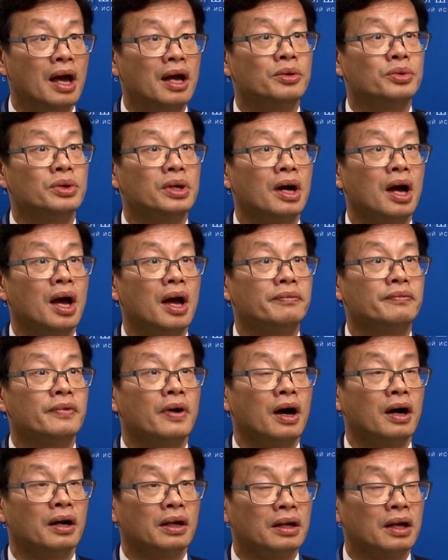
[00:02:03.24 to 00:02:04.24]
area have
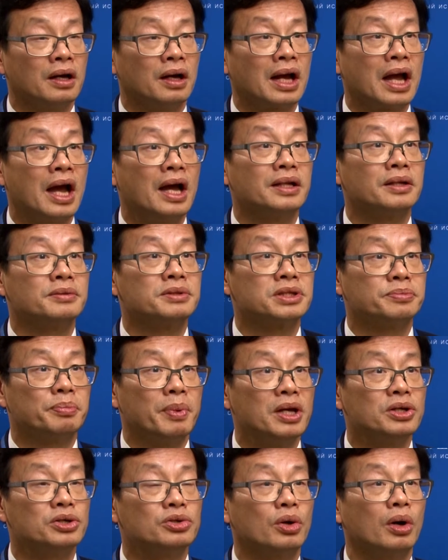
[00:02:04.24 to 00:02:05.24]
a kind of
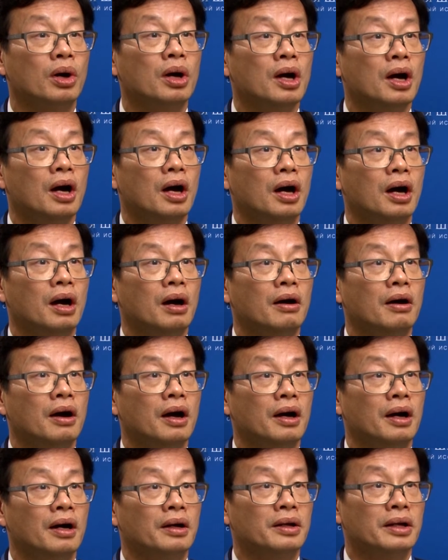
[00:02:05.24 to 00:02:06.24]
special
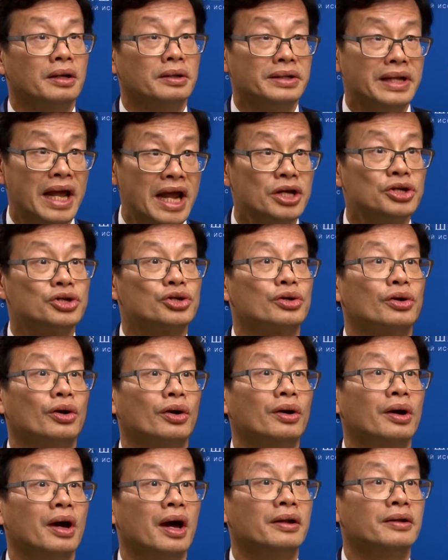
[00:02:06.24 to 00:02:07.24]
nature
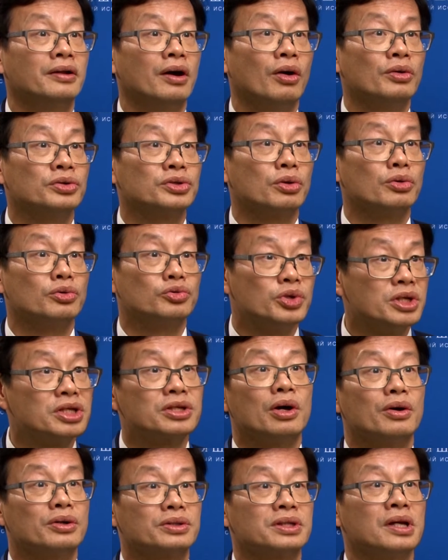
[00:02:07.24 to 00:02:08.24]
and also
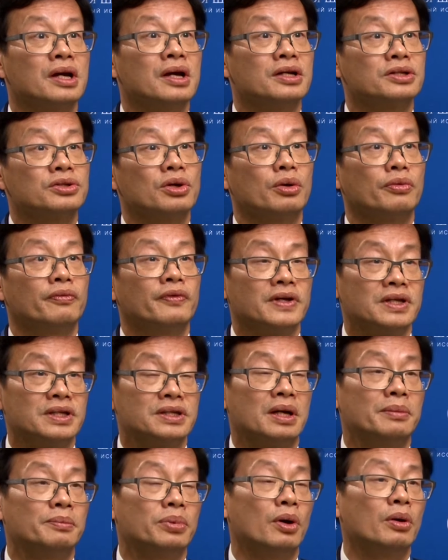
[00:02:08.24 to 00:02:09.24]
resource. So for
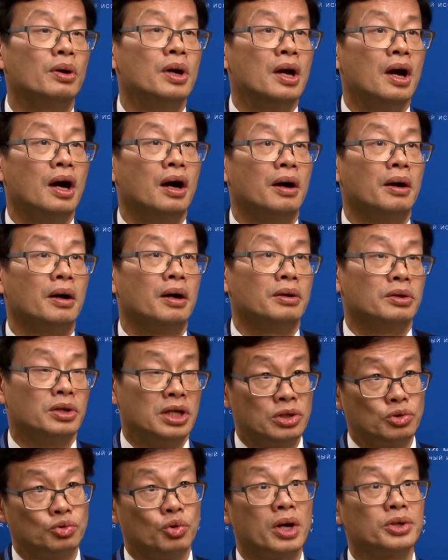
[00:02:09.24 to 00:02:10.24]
example,
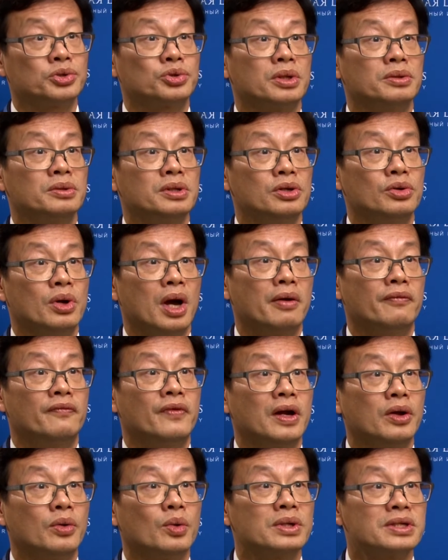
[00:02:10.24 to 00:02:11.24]
in Russia, you have
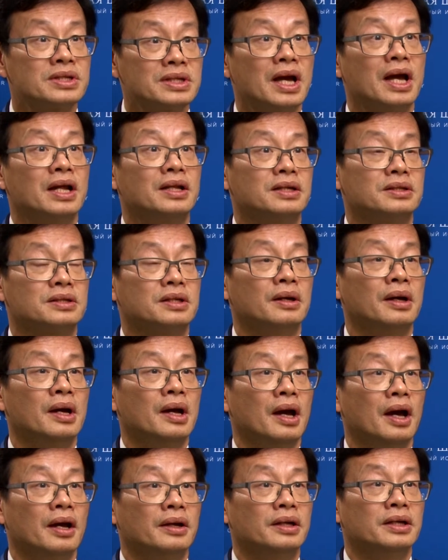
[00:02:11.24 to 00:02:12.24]
very good scientists.
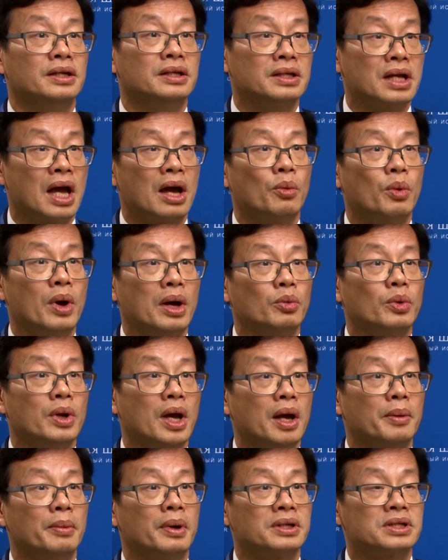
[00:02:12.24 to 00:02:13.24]
And in Taiwan, we
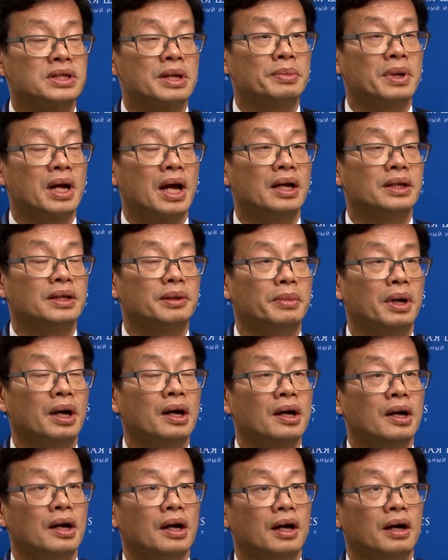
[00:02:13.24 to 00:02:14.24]
have some kind
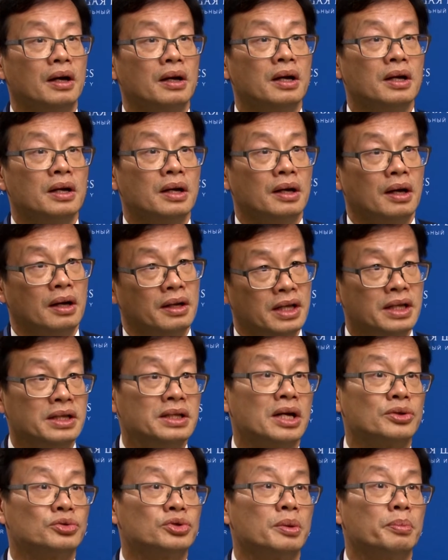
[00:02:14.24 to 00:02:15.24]
of
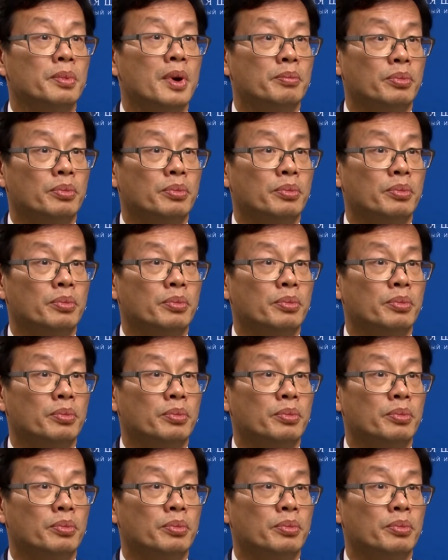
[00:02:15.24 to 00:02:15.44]
industrial